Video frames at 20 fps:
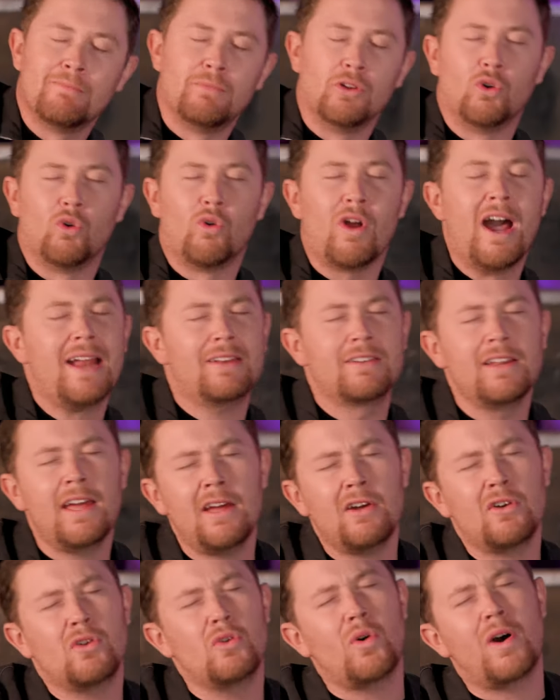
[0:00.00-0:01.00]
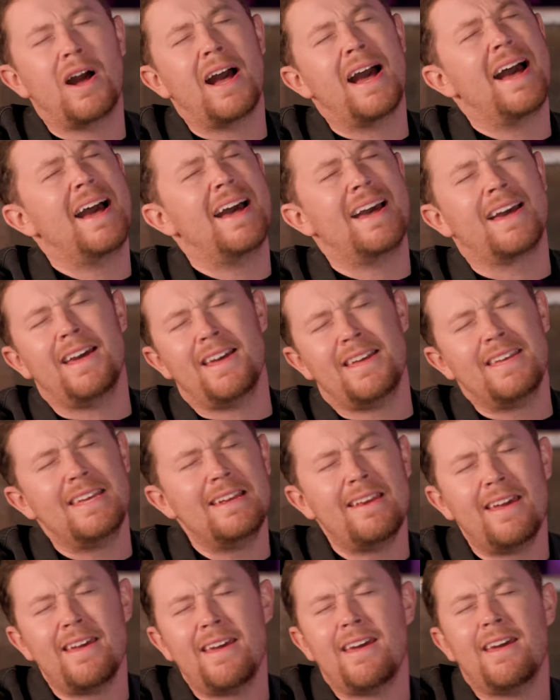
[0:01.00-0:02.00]
But right now I
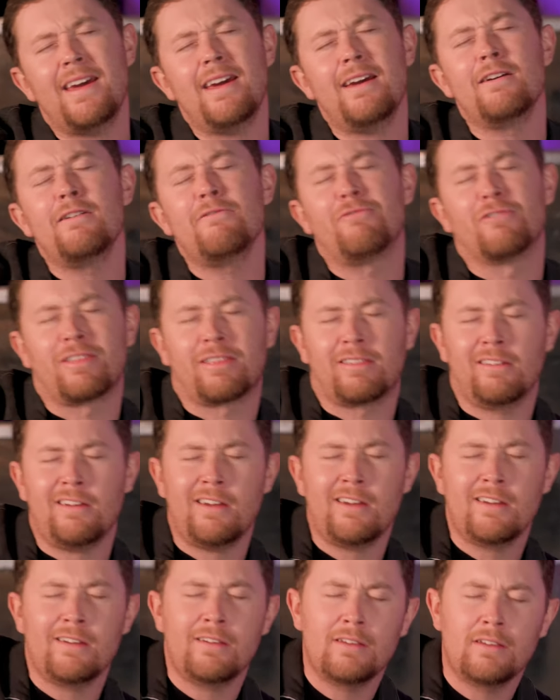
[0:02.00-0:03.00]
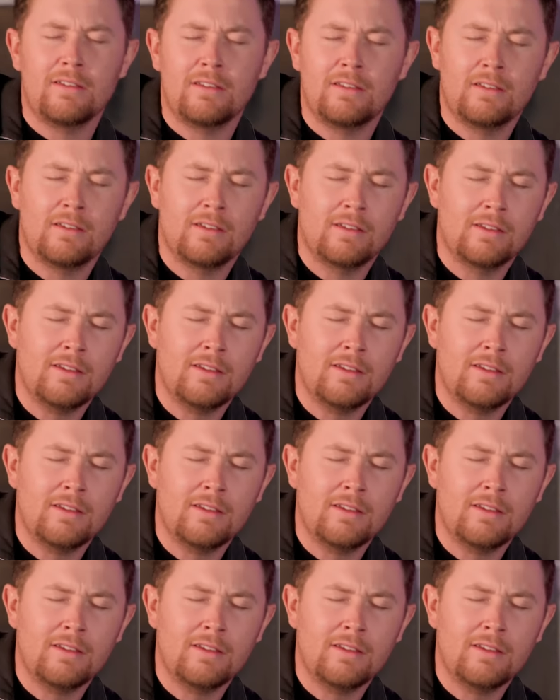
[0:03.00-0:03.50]
hate everything.